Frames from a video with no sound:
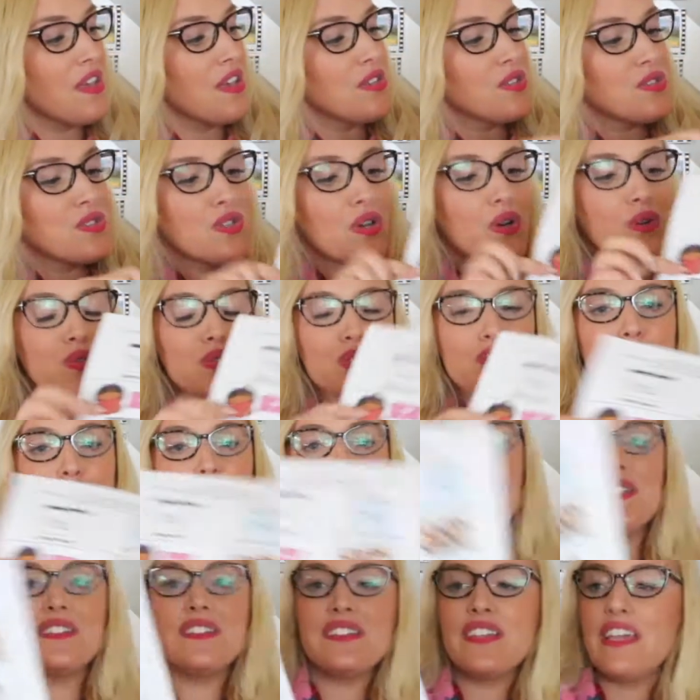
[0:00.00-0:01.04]
So
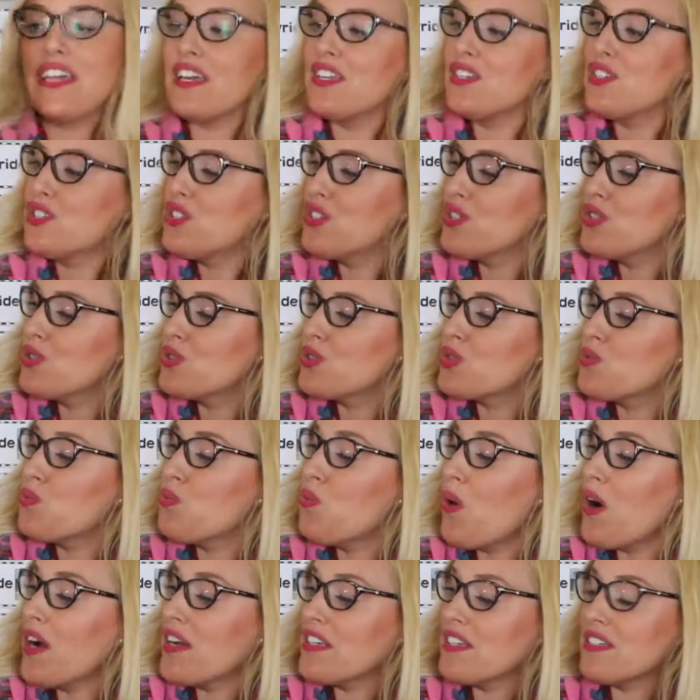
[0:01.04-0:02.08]
students can choose
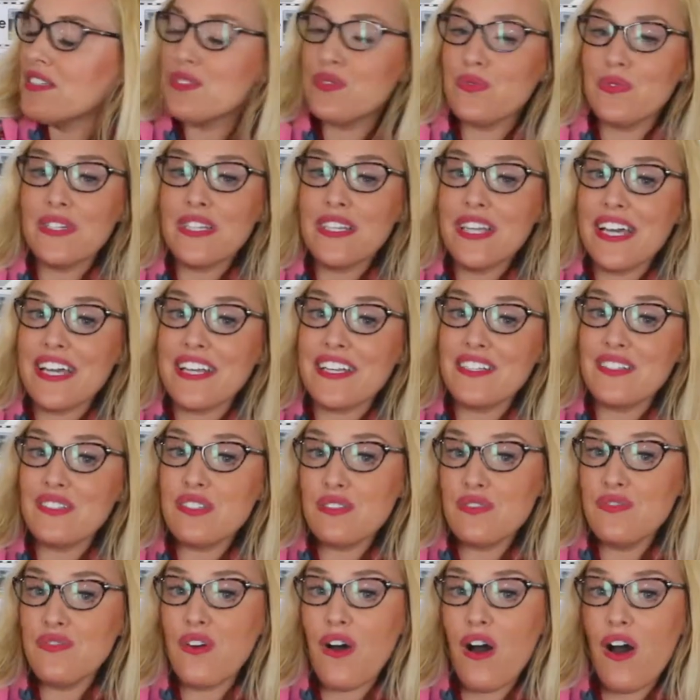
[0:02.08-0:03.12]
what is related
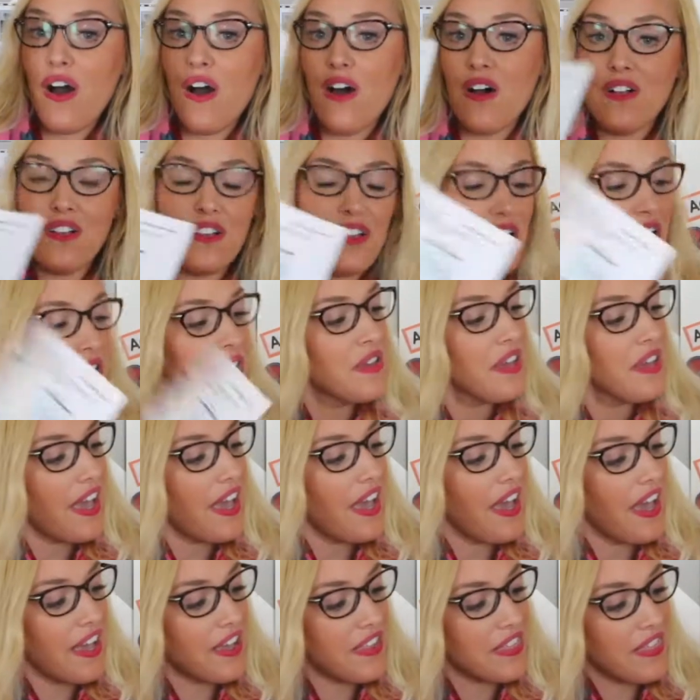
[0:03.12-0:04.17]
to fall
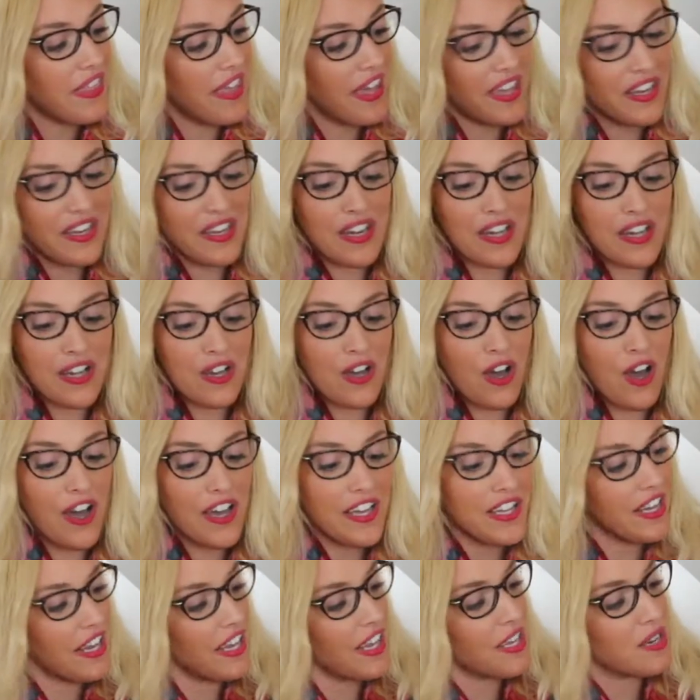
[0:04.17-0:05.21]
and then
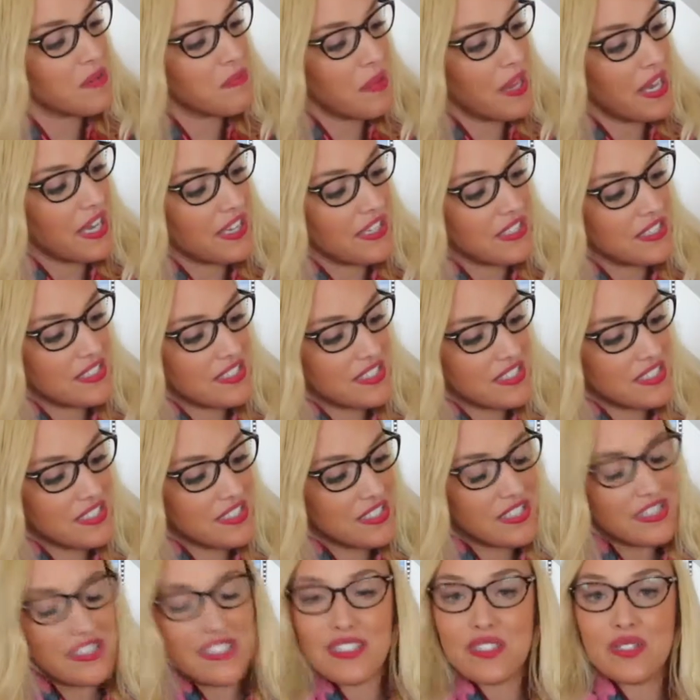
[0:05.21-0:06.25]
cut and paste
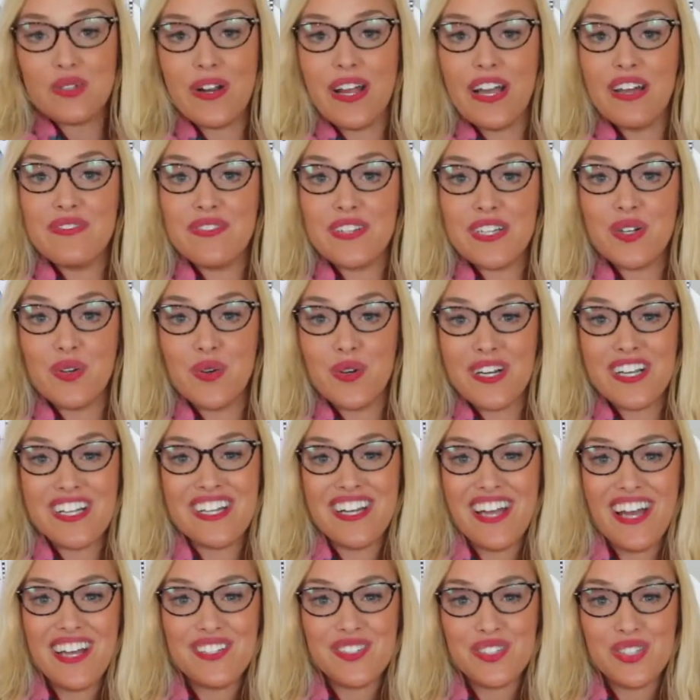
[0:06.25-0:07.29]
into this graphic
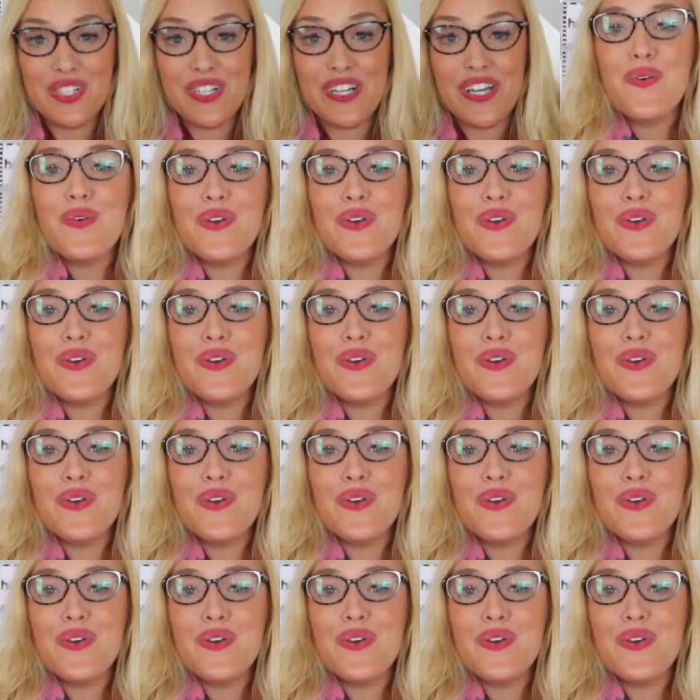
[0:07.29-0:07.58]
organizer.